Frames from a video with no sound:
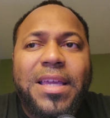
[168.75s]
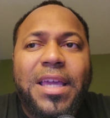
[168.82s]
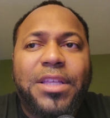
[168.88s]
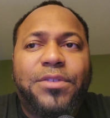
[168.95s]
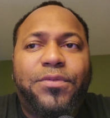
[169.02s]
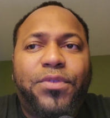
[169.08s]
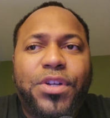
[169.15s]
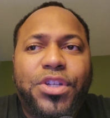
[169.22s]

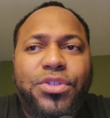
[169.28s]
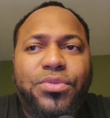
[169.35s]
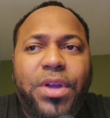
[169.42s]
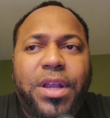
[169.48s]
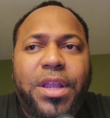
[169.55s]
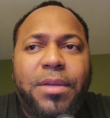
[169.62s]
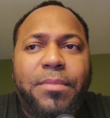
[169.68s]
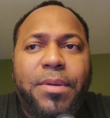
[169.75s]
It's
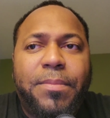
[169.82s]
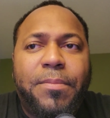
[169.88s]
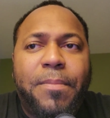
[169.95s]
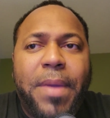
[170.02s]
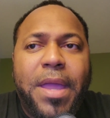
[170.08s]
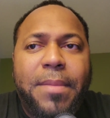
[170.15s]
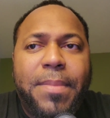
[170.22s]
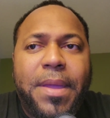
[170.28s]
frustrating, but
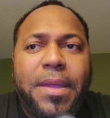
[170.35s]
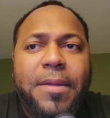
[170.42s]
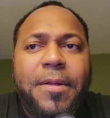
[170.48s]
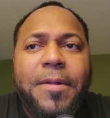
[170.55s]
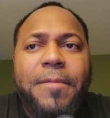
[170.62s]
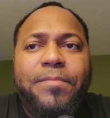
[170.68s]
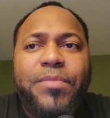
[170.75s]
maybe